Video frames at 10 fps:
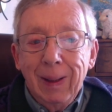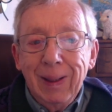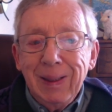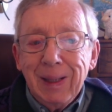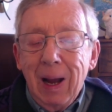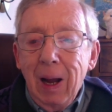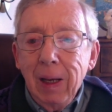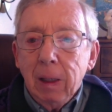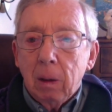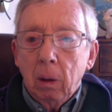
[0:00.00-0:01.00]
This
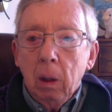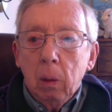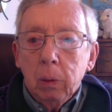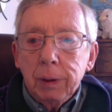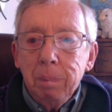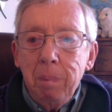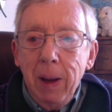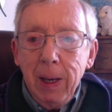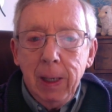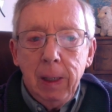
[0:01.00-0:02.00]
idol was
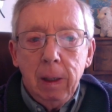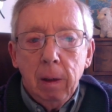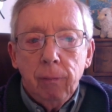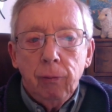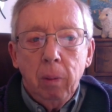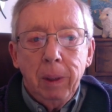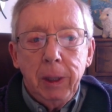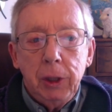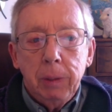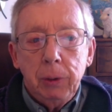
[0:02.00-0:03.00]
made from
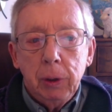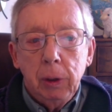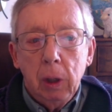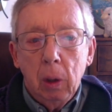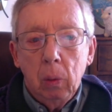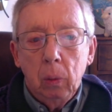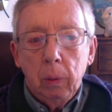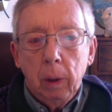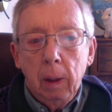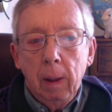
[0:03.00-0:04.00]
Egyptian
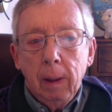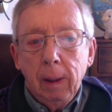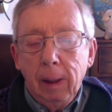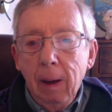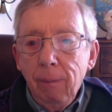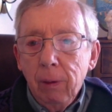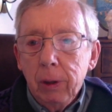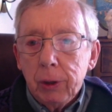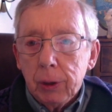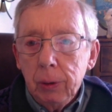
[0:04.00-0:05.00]
gold,
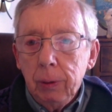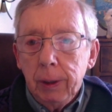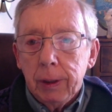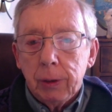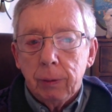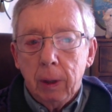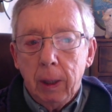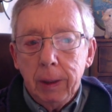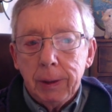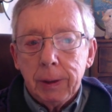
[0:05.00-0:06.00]
given to the
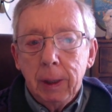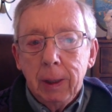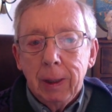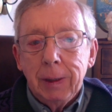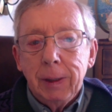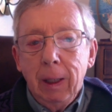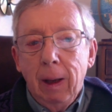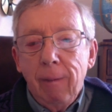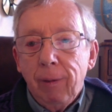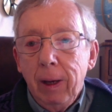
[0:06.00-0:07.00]
Israelites as they
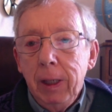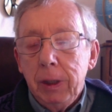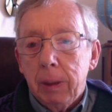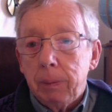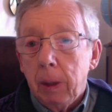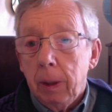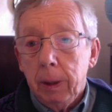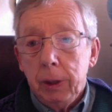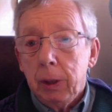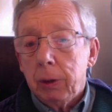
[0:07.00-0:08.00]
left Egypt.
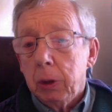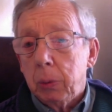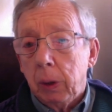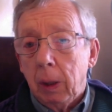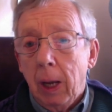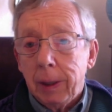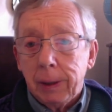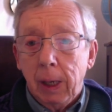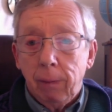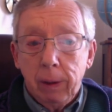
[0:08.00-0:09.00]
The Egyptians were glad to
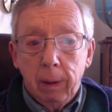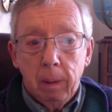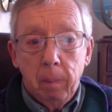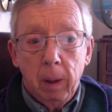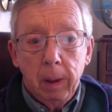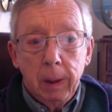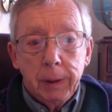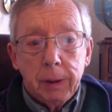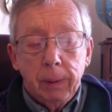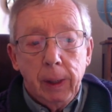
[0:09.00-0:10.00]
get rid of them,
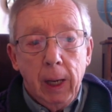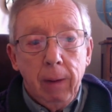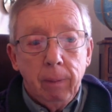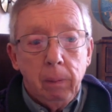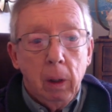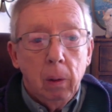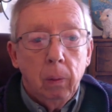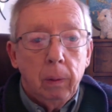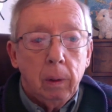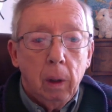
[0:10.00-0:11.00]
so they gave them
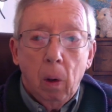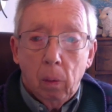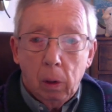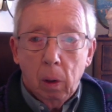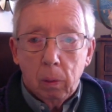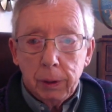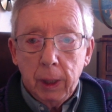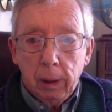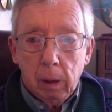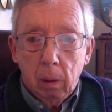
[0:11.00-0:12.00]
gold. Go, go,
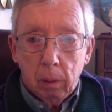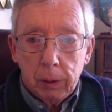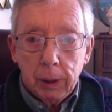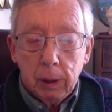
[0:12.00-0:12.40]
take the gold,